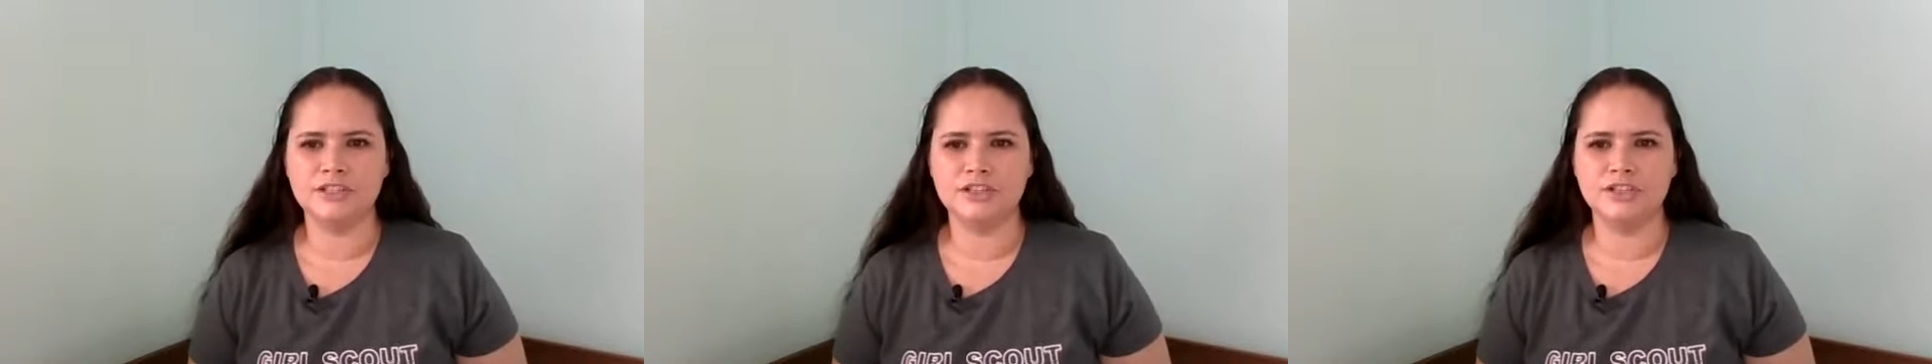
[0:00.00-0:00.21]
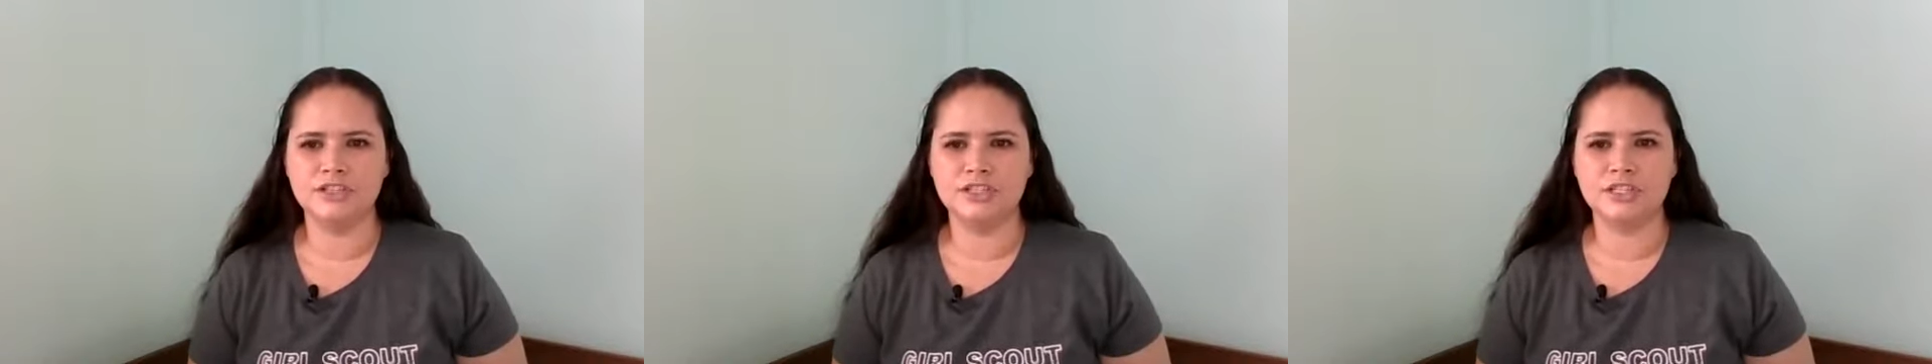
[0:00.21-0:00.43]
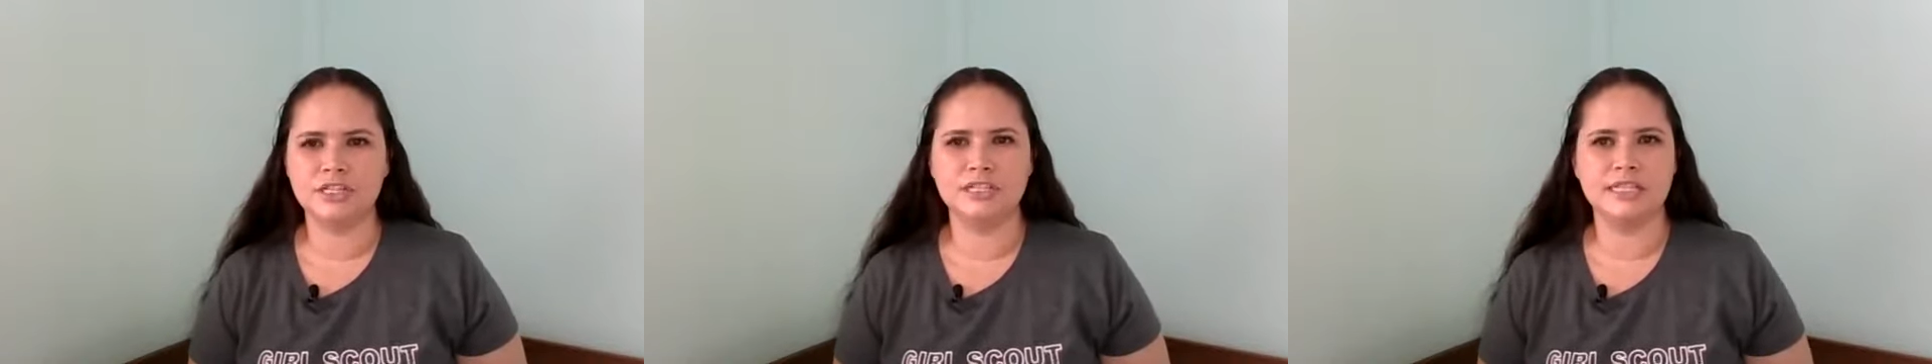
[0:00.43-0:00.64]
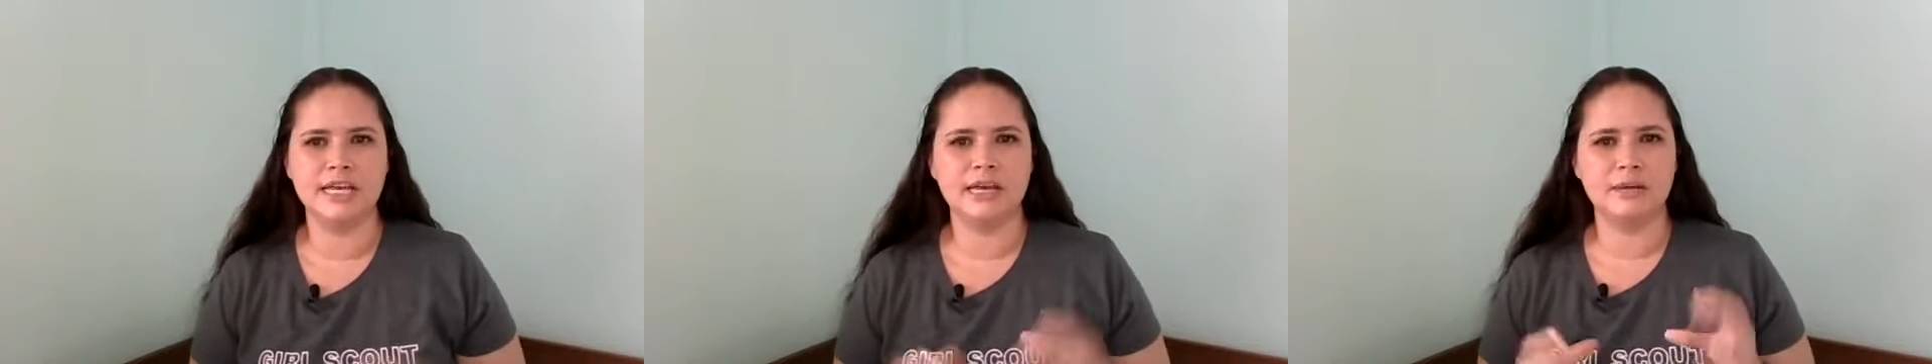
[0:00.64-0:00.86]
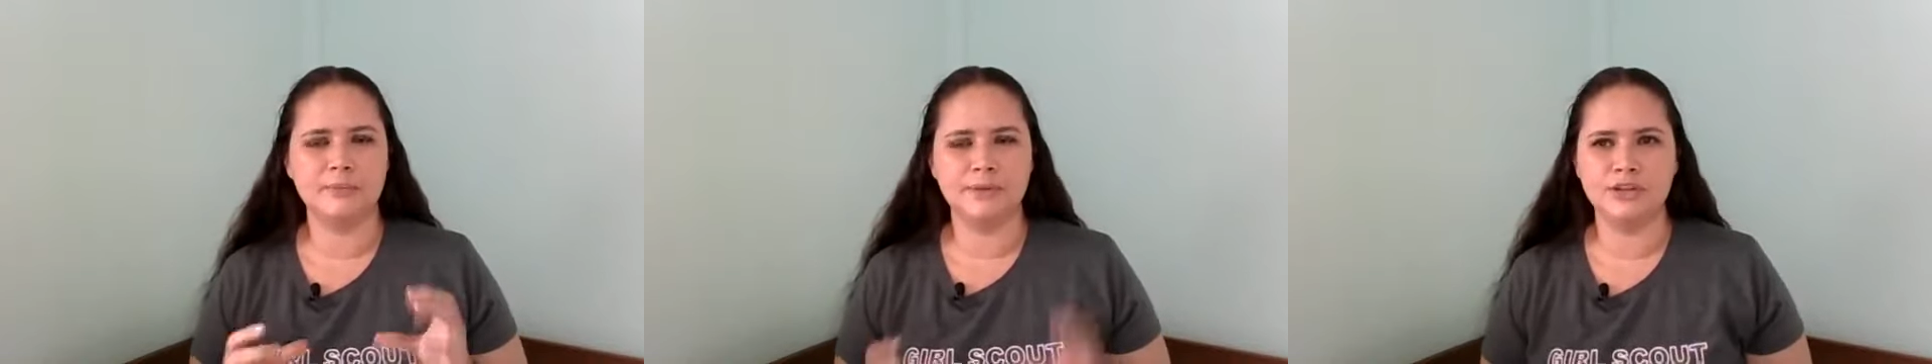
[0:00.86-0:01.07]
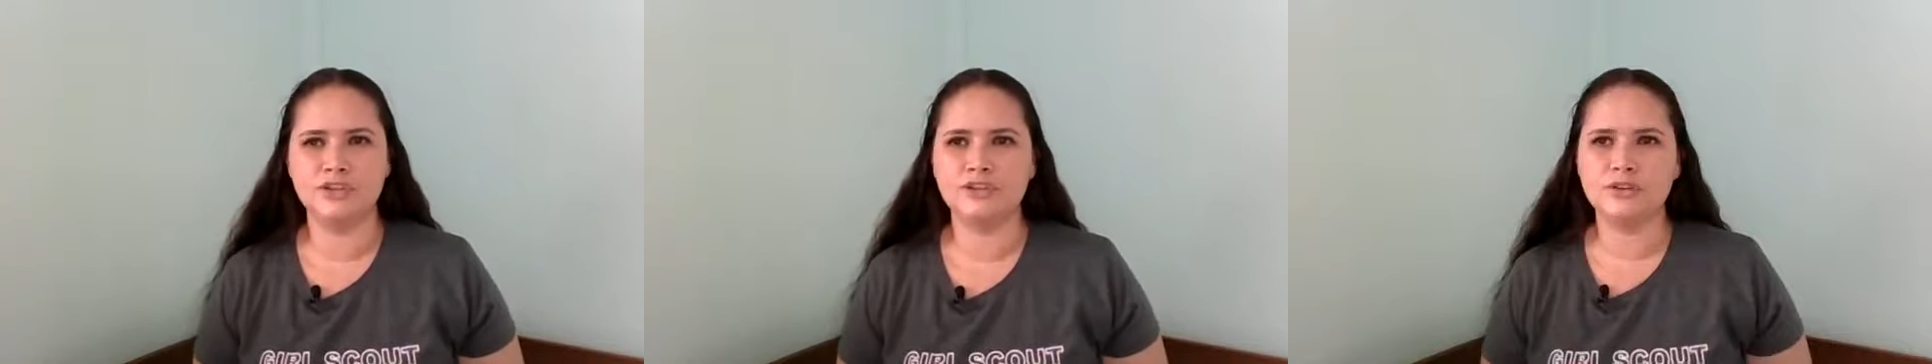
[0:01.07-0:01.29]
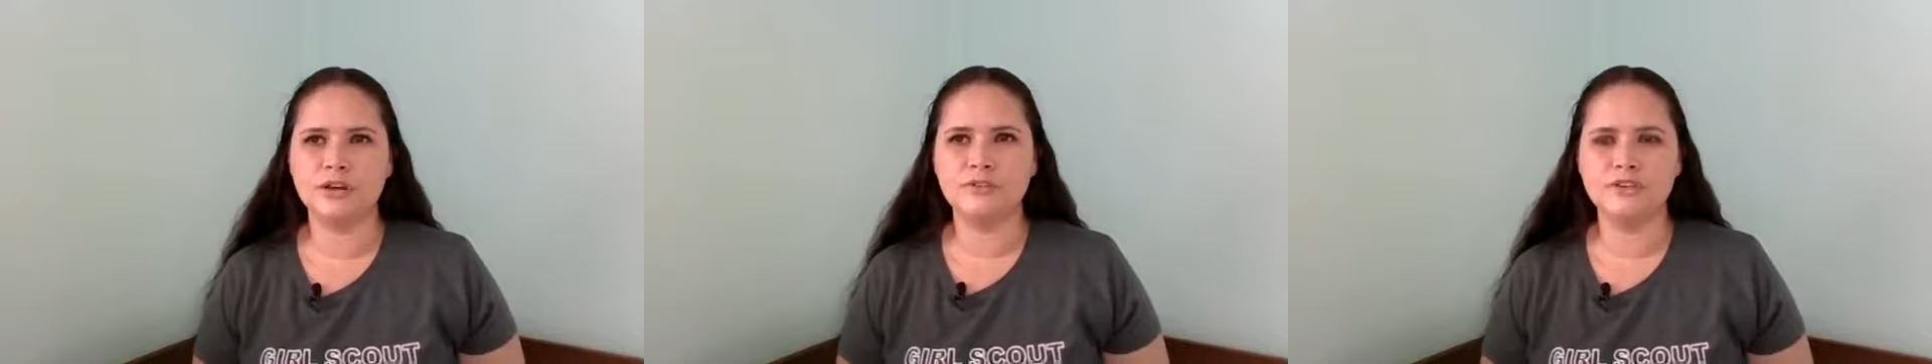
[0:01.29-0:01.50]
So you're just going to take a
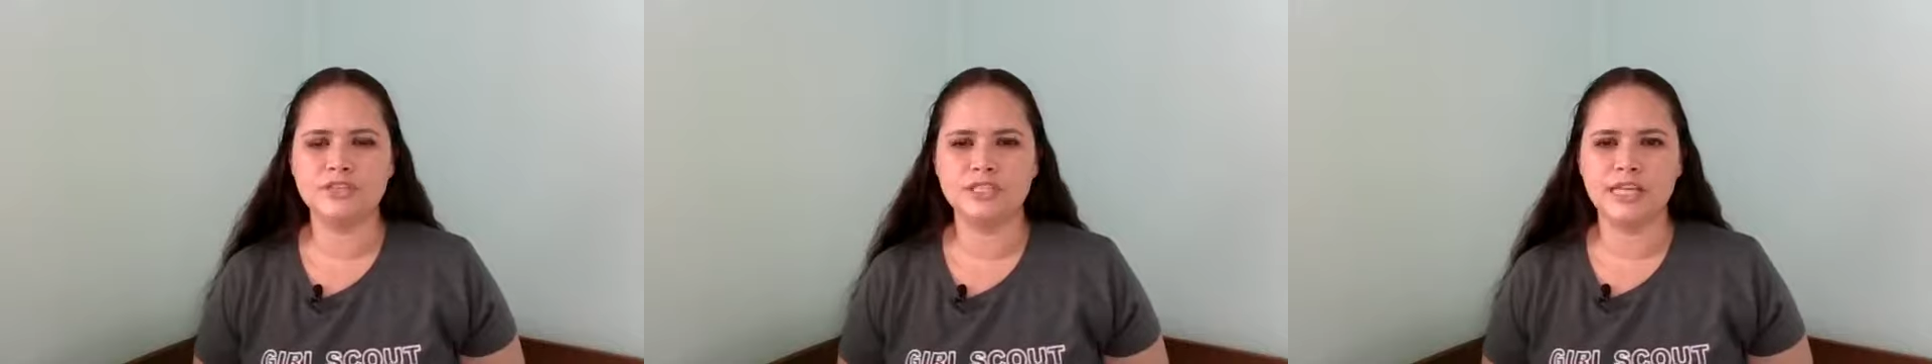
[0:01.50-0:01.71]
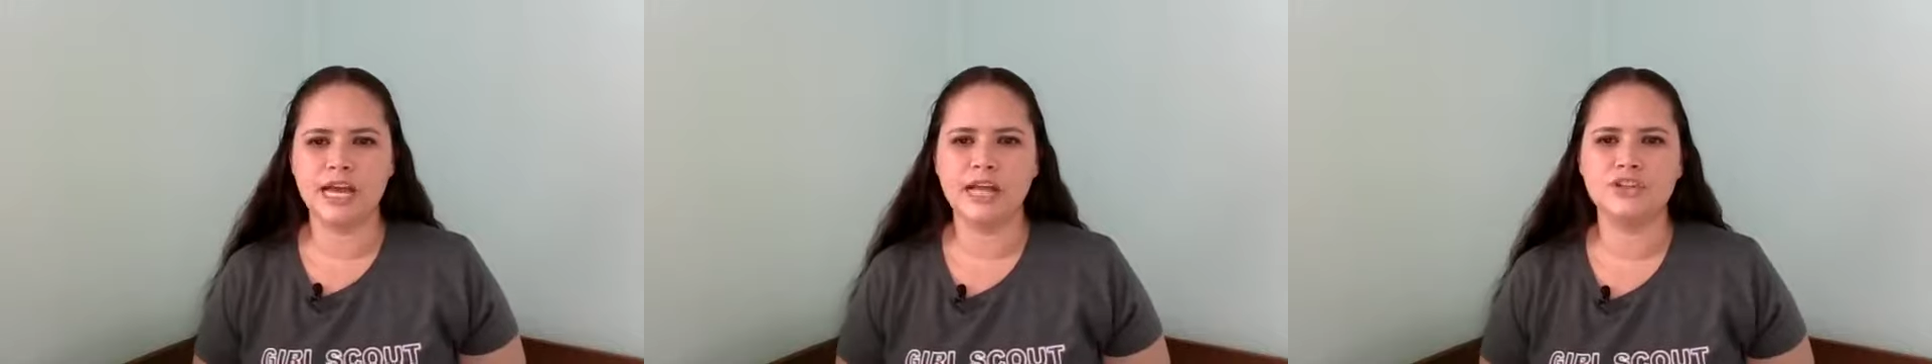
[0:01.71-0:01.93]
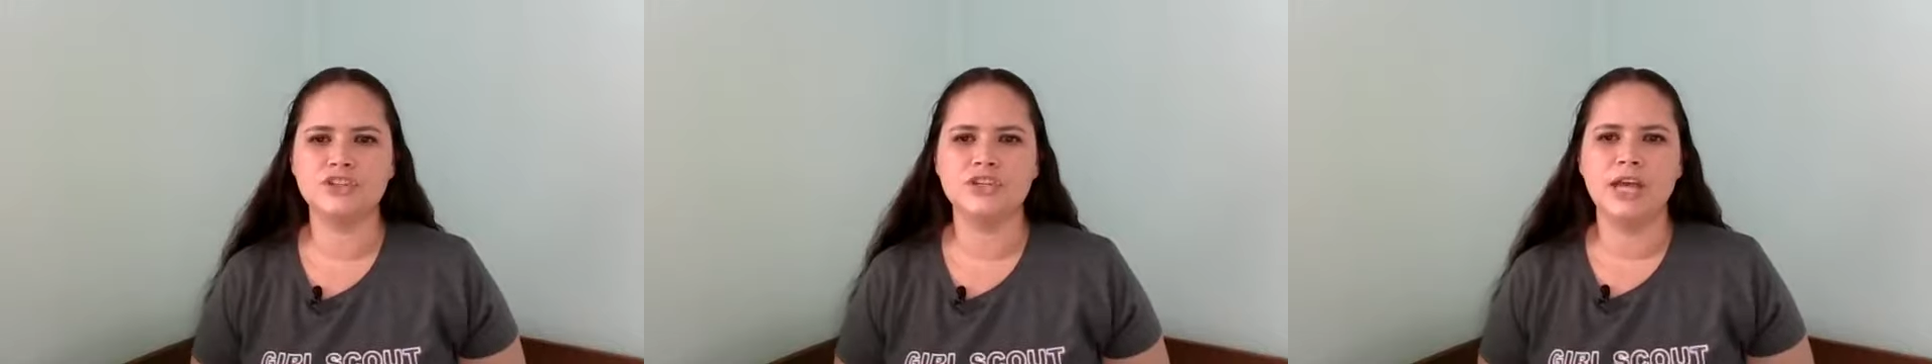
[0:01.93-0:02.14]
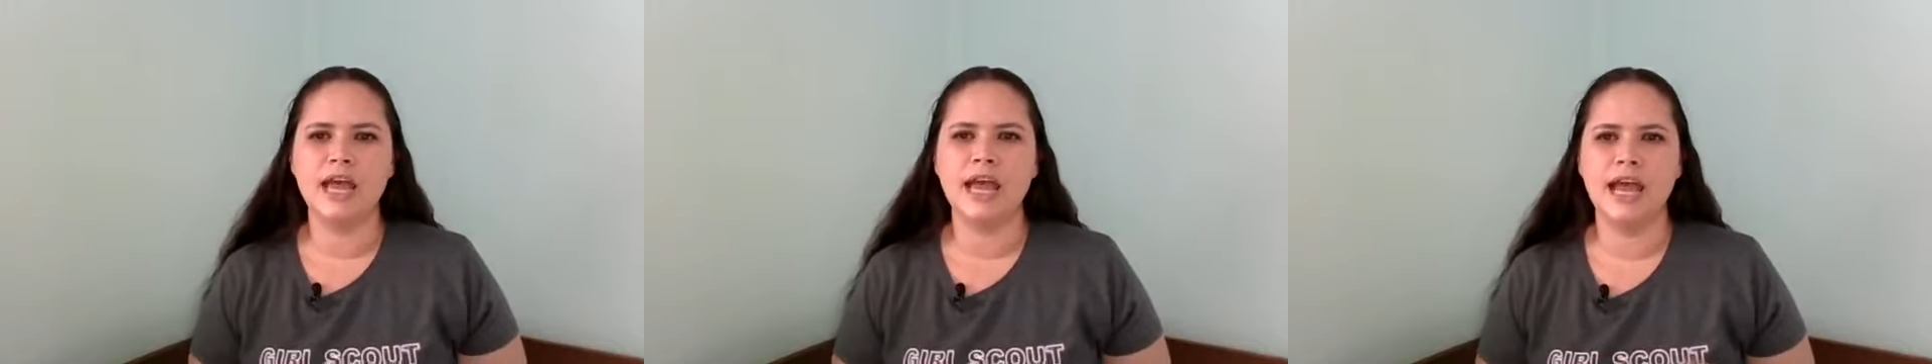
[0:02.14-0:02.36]
picture of your sketch